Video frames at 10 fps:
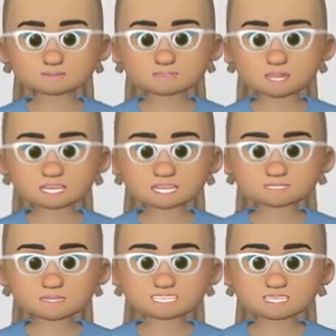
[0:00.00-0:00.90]
that are
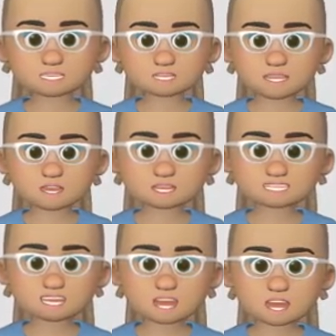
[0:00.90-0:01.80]
specifically
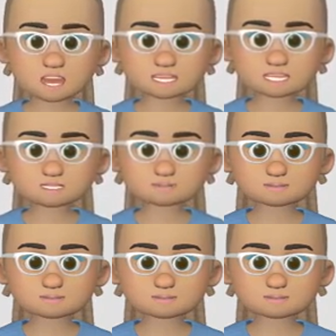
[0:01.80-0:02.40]
designed